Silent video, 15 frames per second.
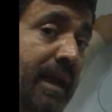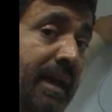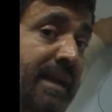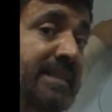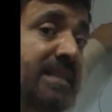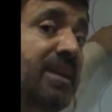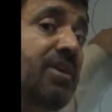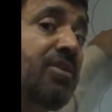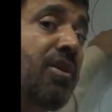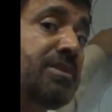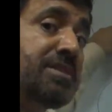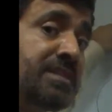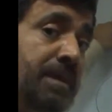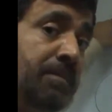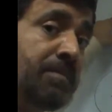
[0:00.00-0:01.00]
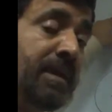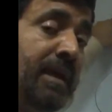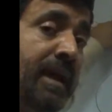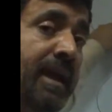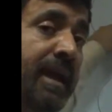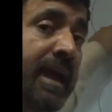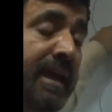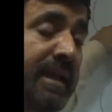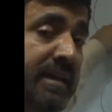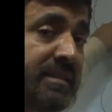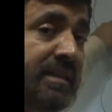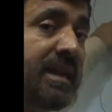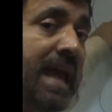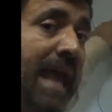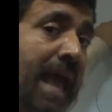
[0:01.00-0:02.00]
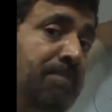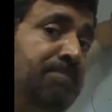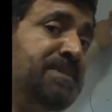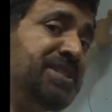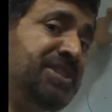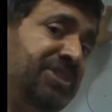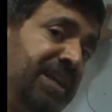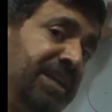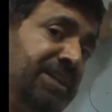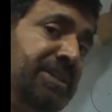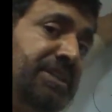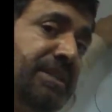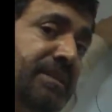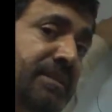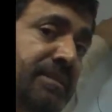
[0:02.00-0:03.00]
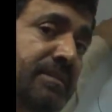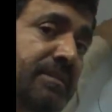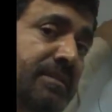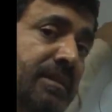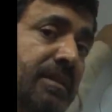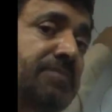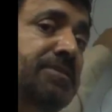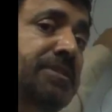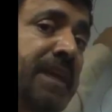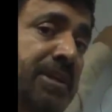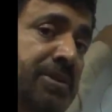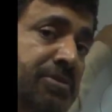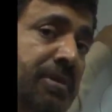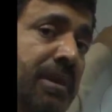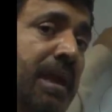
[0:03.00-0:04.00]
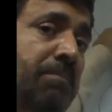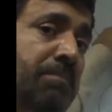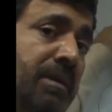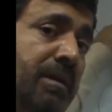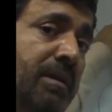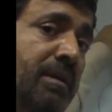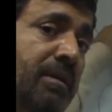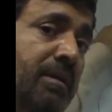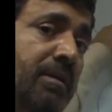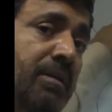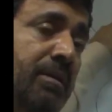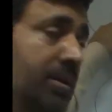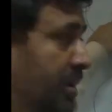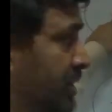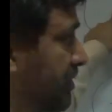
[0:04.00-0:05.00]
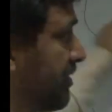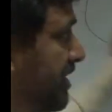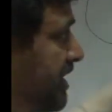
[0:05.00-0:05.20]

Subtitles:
another concept, another abstraction of the actual apple. So